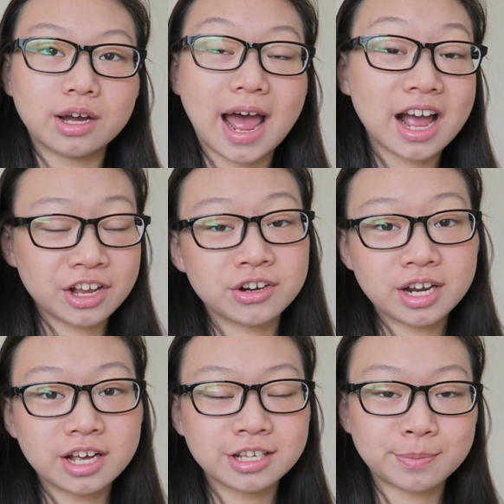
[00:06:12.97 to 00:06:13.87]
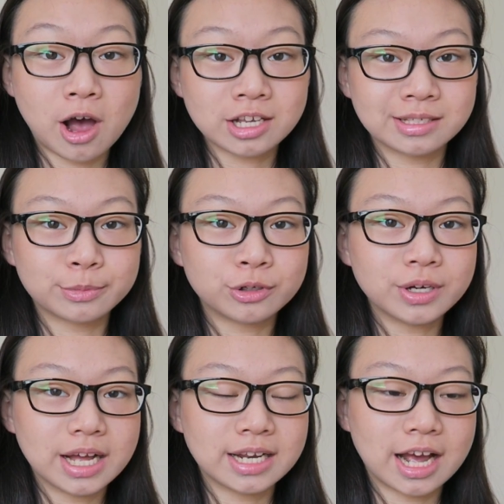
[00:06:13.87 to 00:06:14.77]
accurate as
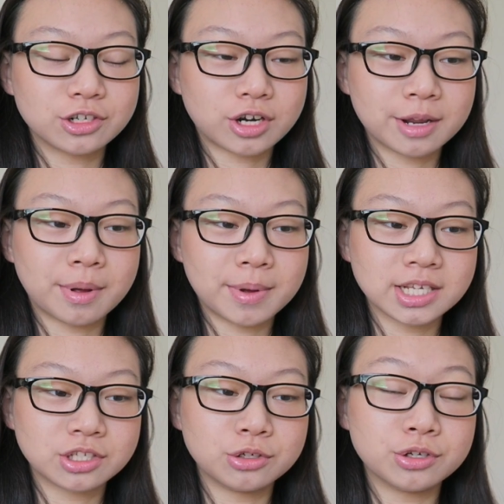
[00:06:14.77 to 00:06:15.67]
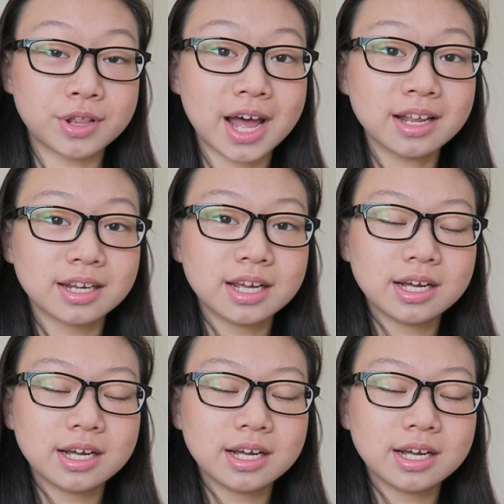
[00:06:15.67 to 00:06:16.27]
possible, and I tried my best to do that.